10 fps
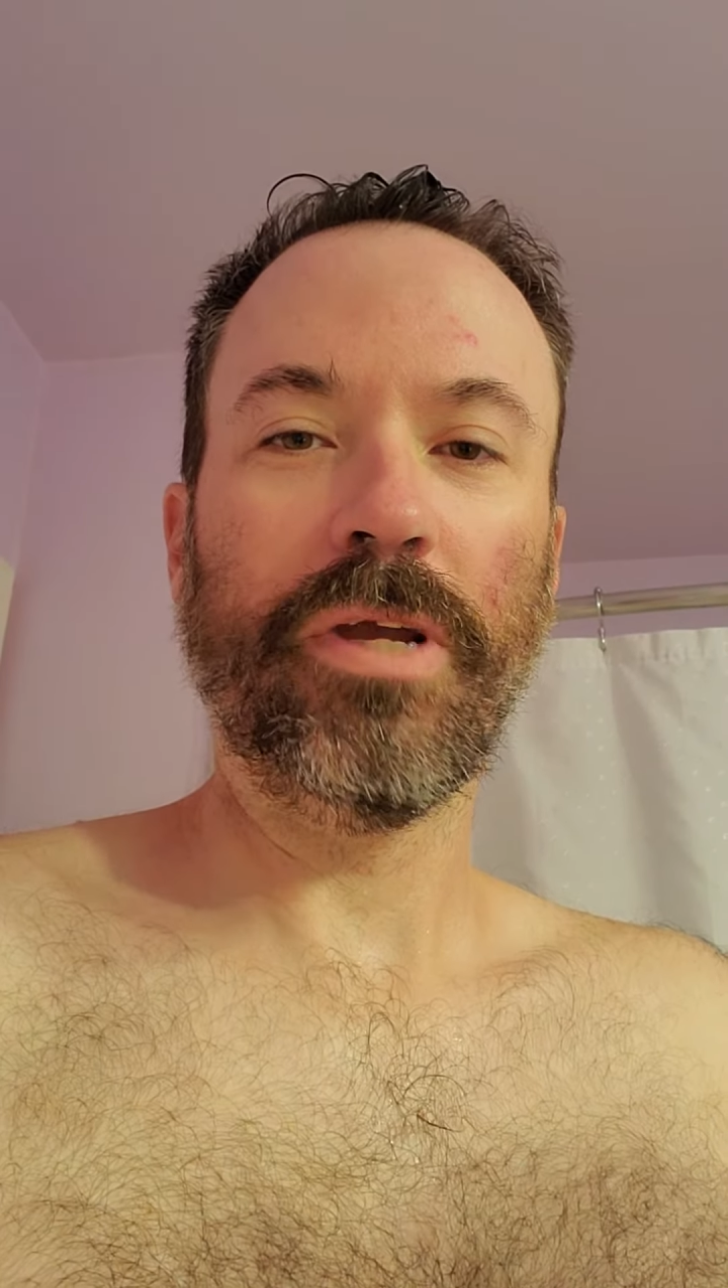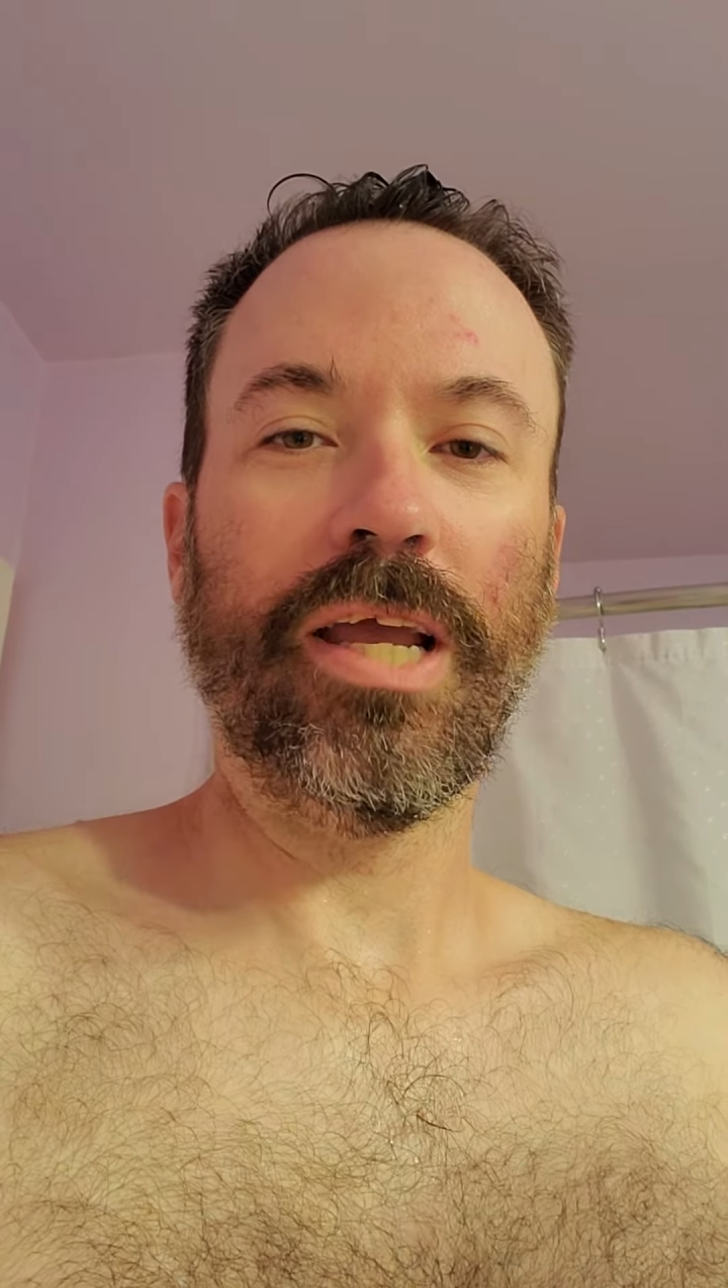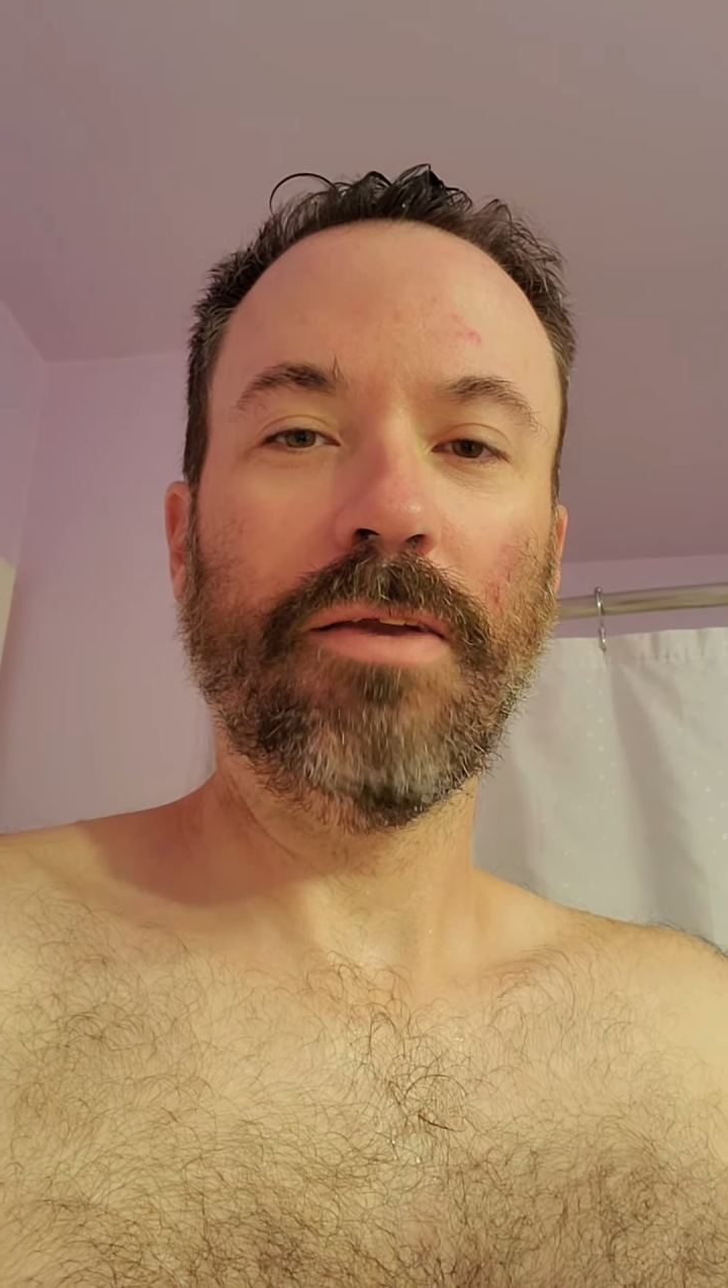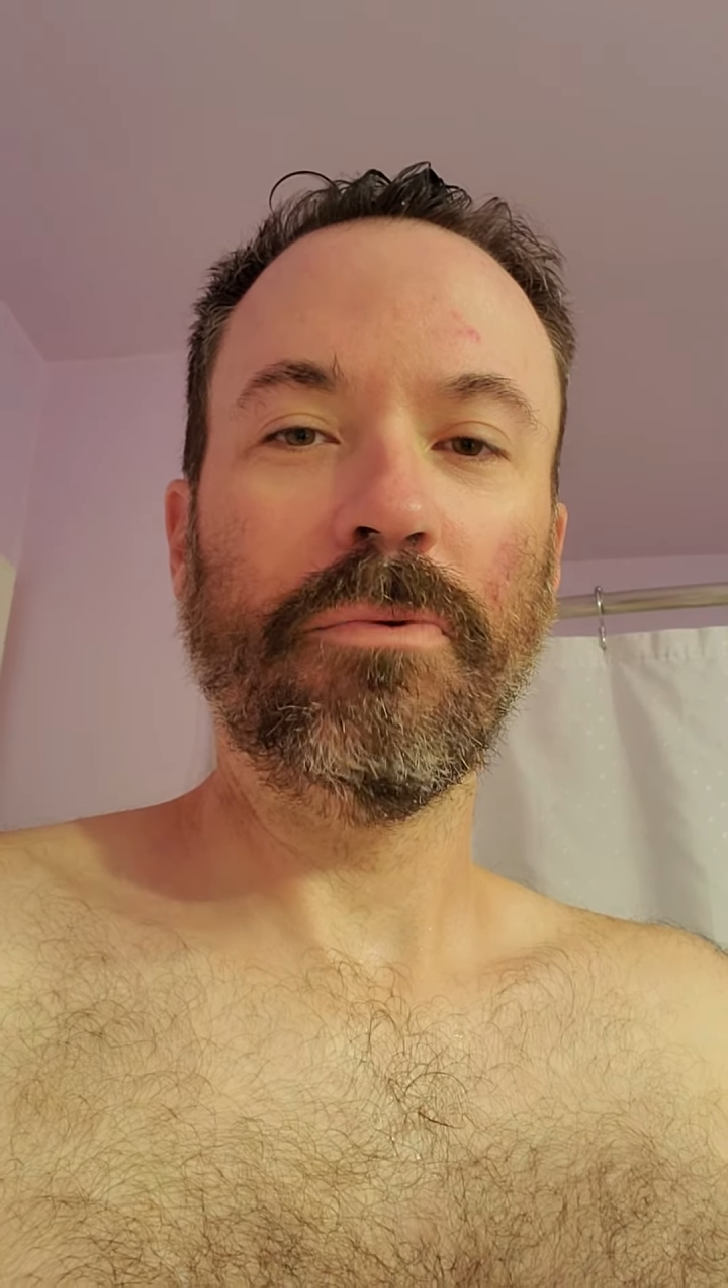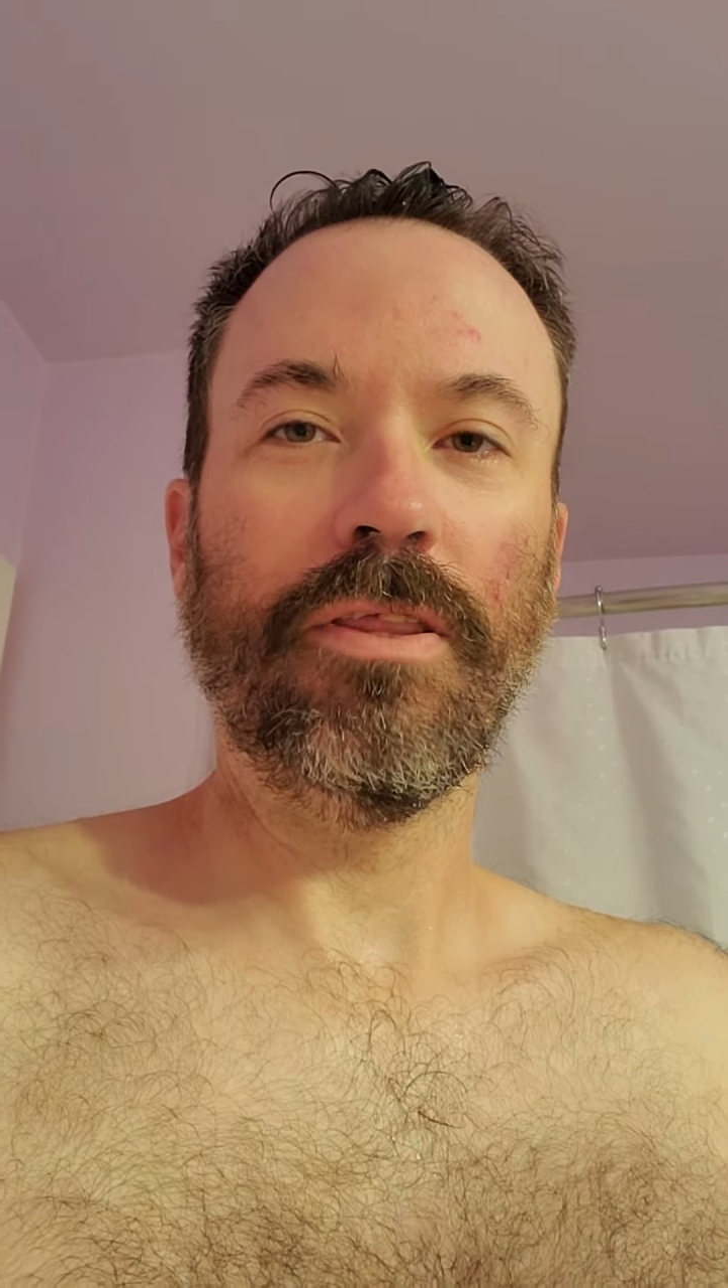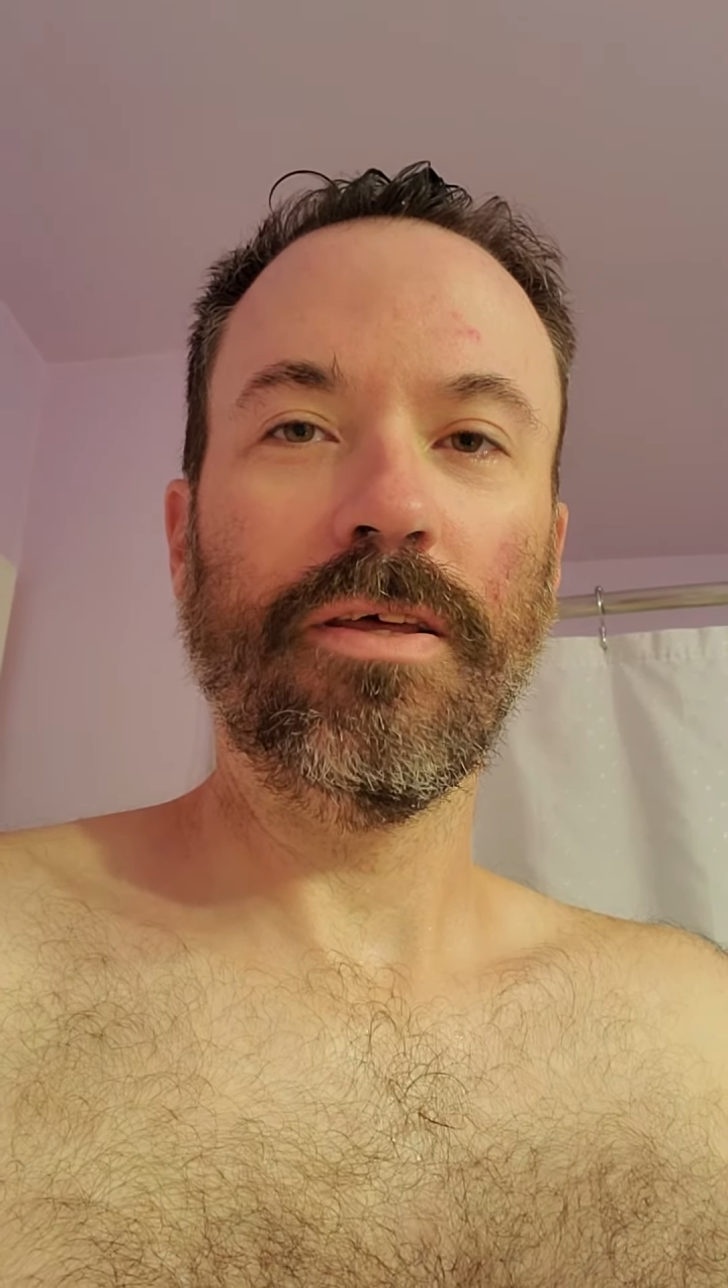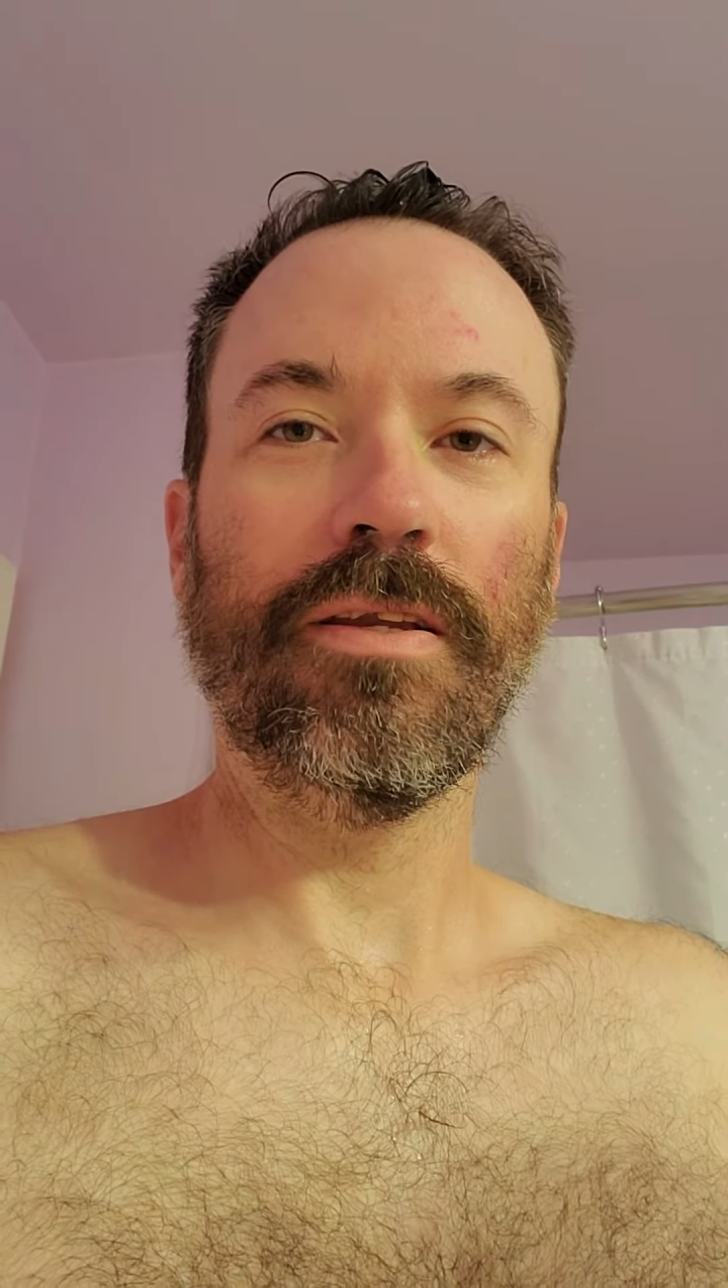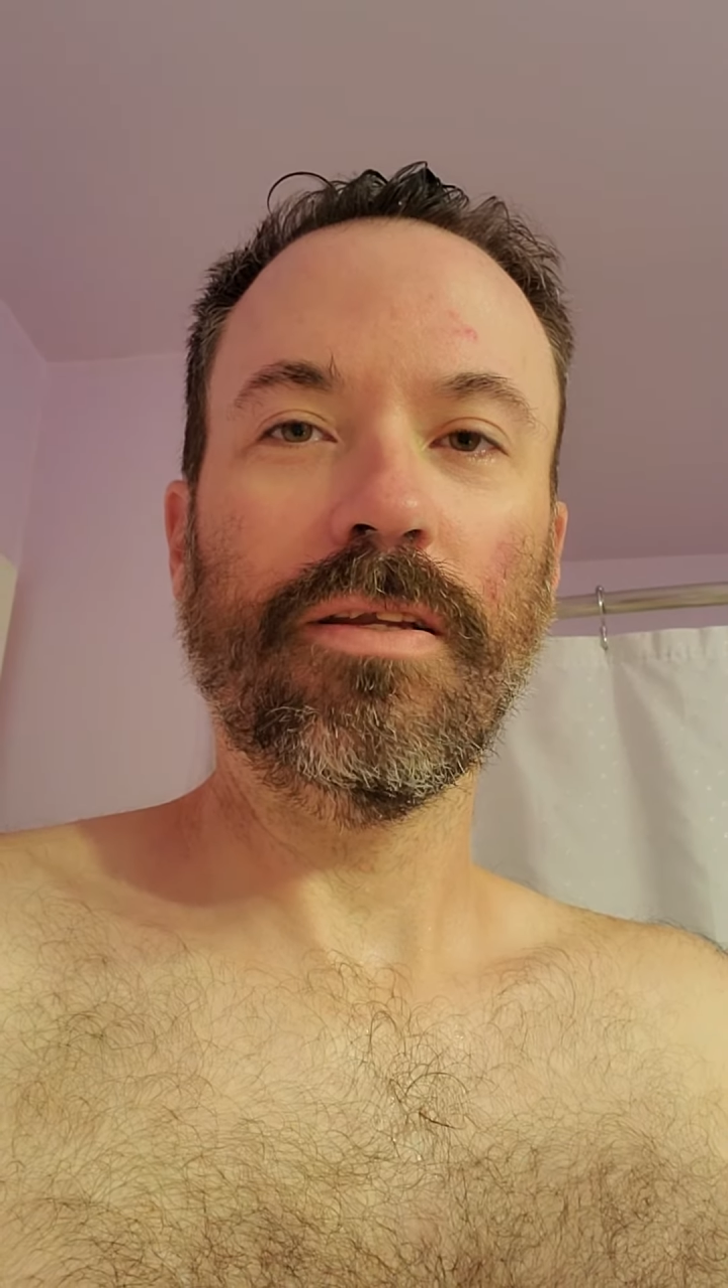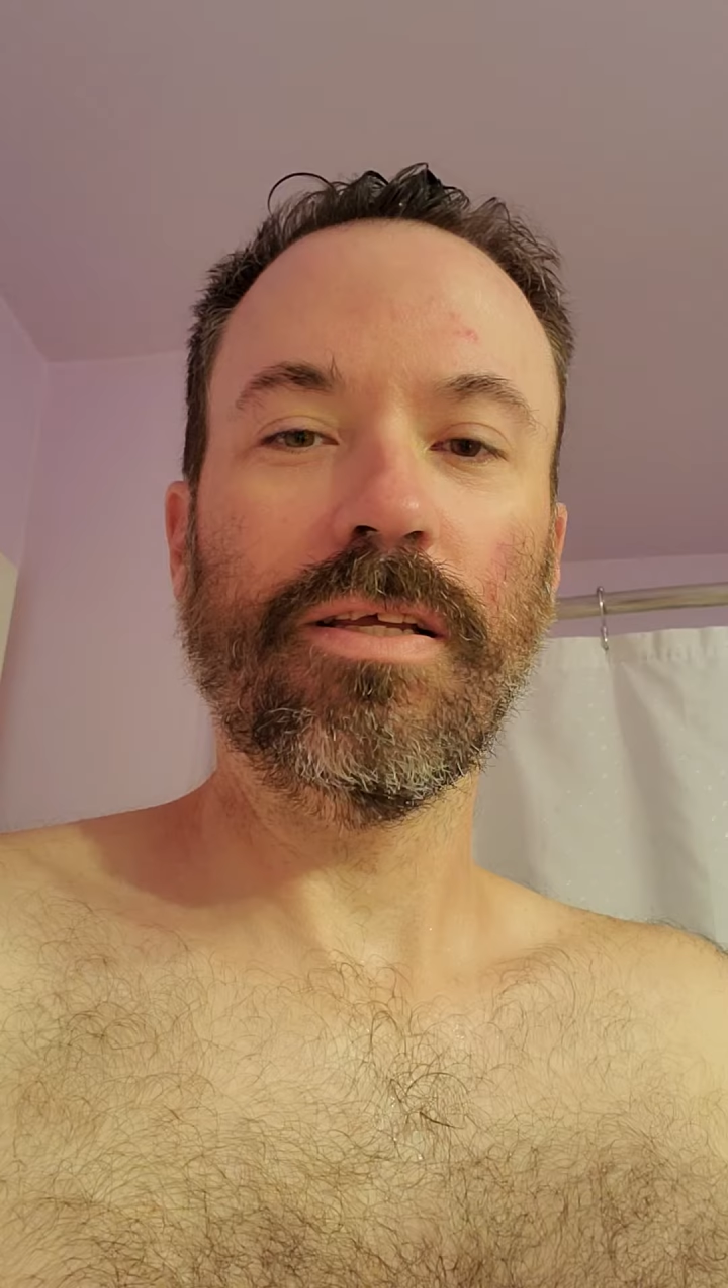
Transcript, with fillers: can with it.